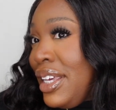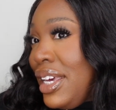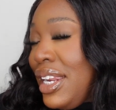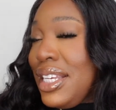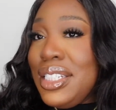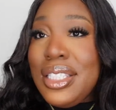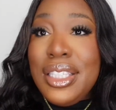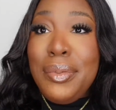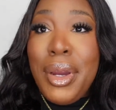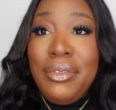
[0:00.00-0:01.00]
And I just
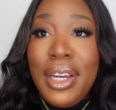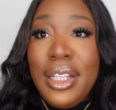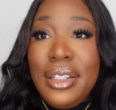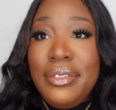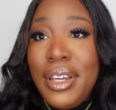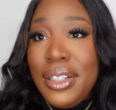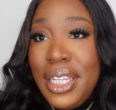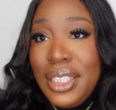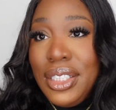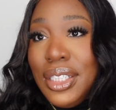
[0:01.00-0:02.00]
did my regular
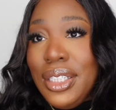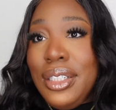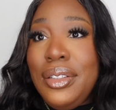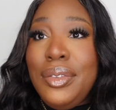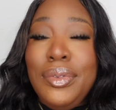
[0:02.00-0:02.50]
foundation,